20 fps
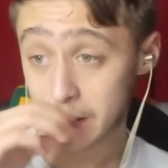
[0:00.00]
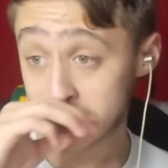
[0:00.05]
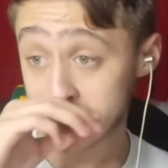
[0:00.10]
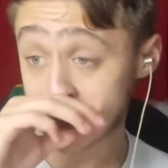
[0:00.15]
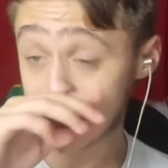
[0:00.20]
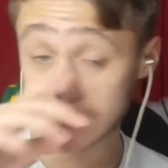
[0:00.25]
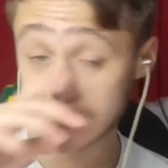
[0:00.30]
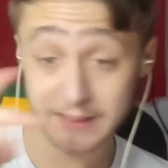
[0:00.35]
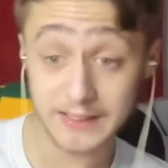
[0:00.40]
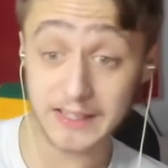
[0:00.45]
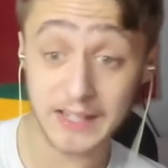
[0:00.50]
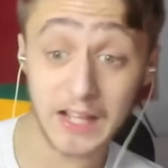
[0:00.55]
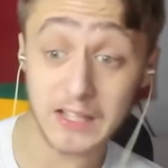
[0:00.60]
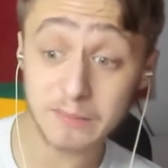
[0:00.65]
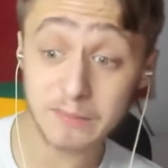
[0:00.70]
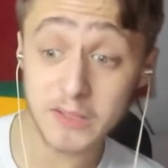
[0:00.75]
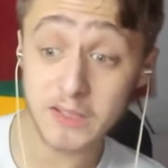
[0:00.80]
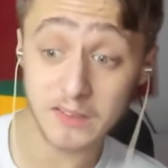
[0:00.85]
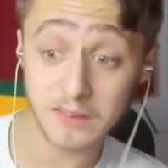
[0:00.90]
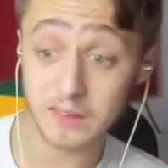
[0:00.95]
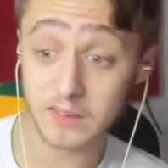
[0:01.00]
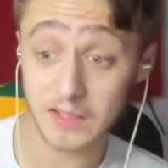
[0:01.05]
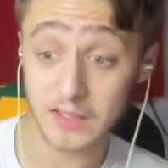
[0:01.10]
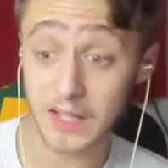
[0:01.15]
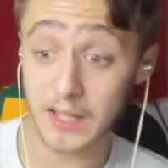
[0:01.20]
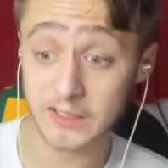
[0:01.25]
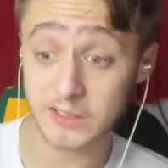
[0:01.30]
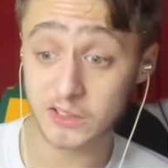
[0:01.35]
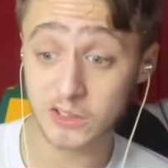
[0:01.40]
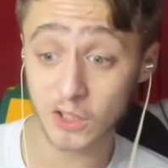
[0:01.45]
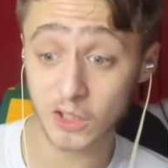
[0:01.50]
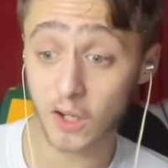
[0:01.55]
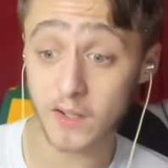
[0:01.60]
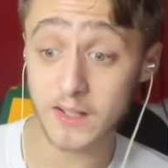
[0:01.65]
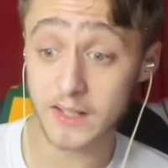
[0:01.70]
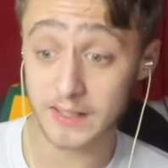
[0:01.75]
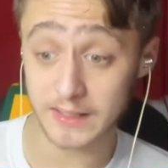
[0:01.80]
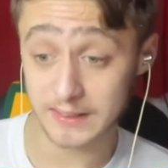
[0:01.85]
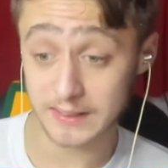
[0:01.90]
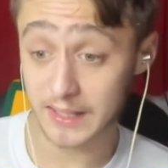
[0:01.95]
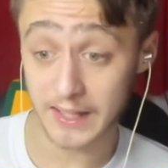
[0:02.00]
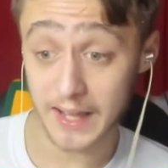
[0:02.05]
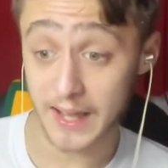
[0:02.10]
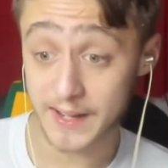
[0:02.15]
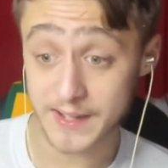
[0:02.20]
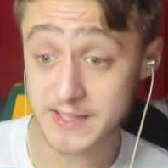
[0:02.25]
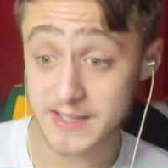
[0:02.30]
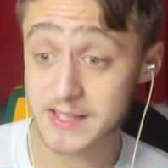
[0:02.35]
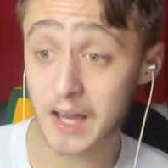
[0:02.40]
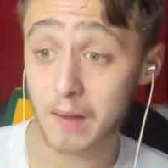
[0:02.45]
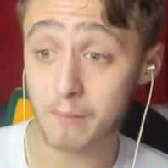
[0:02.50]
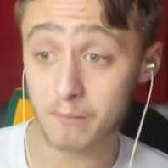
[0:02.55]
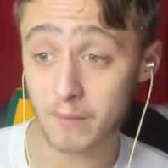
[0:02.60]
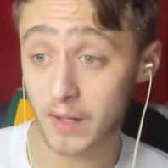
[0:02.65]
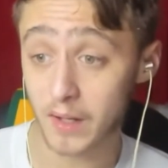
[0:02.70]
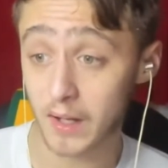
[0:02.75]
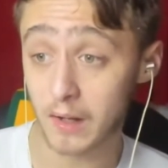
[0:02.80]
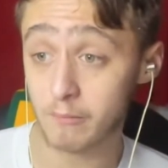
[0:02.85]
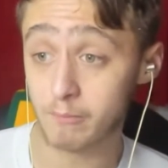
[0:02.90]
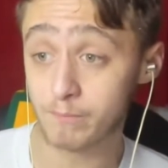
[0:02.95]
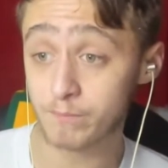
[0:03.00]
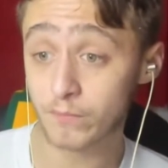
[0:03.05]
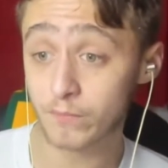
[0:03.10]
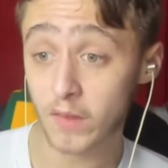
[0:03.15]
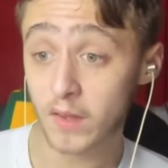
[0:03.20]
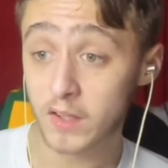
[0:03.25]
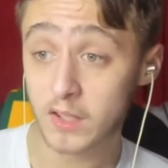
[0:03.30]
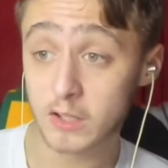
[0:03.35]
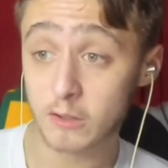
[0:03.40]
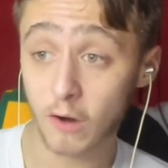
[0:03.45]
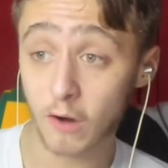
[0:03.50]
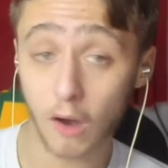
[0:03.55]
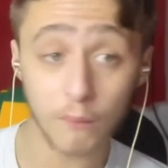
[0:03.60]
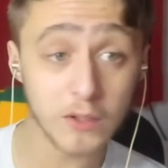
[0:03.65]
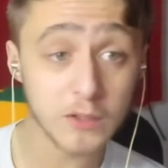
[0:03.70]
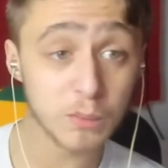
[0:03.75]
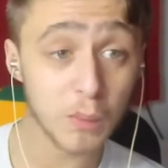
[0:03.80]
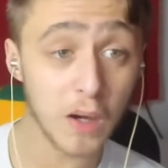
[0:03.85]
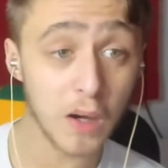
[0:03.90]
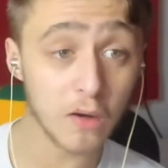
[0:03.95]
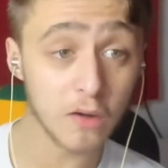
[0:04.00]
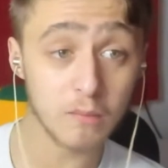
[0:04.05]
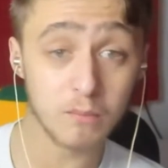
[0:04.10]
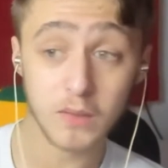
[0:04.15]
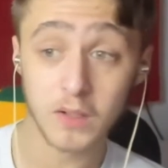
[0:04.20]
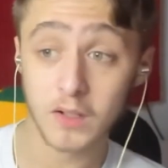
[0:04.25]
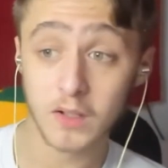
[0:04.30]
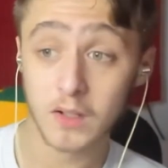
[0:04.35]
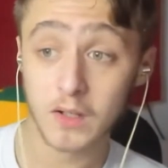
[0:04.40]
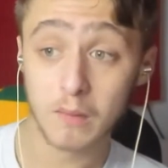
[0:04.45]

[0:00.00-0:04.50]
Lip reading: You can ask me to join it anytime. You're always welcome.